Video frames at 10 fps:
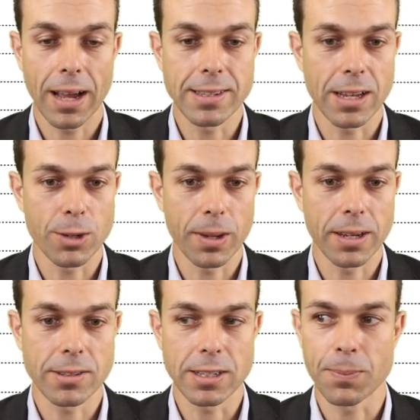as our
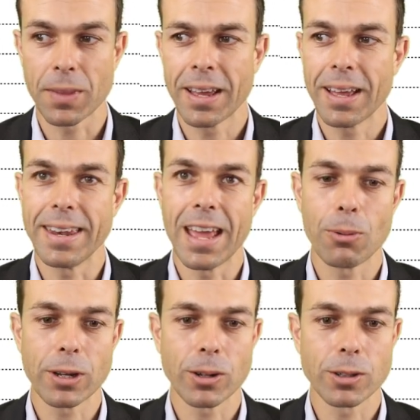dependency. Now
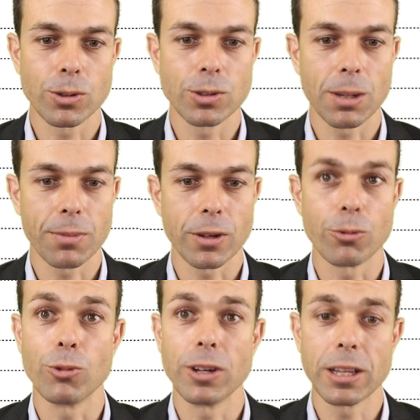we're going to do
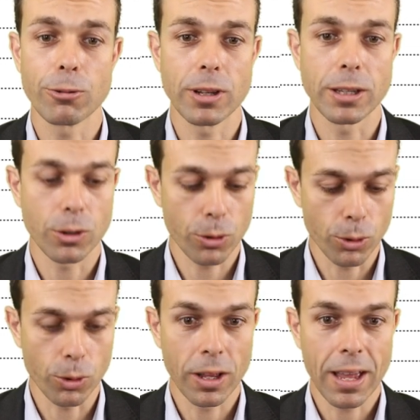something really, really
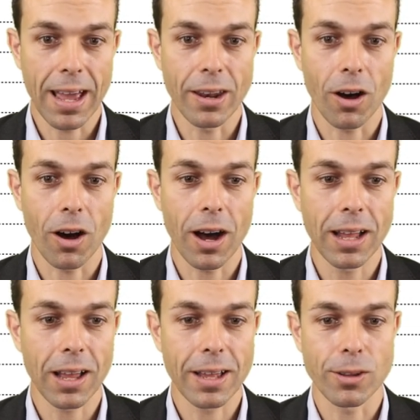cool and
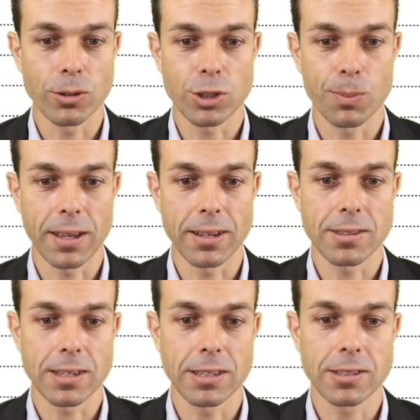highlight those
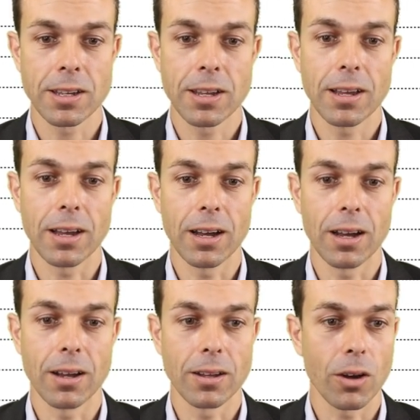dependencies
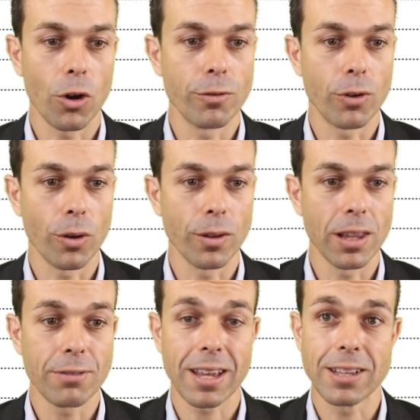over on the
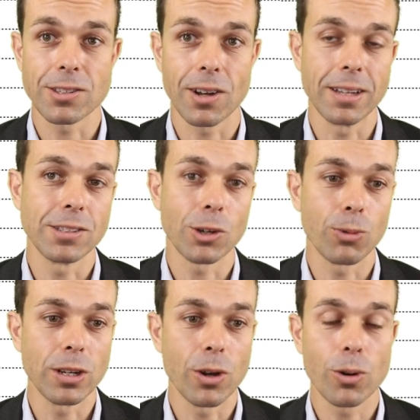left-hand side so
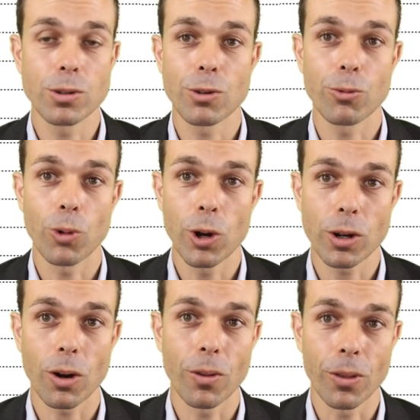we know to
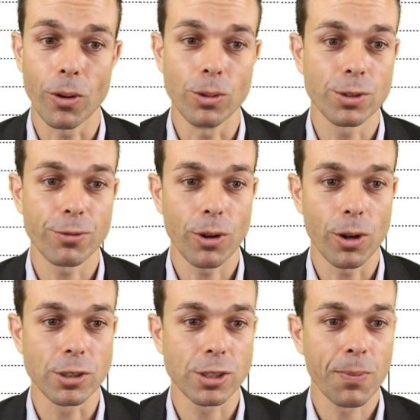work on those
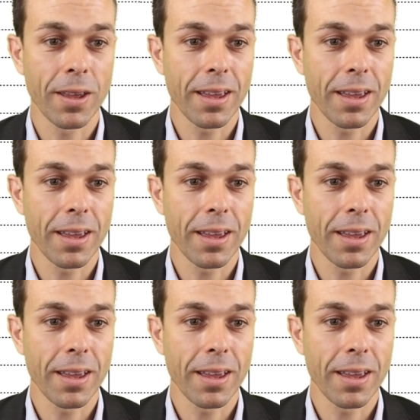first.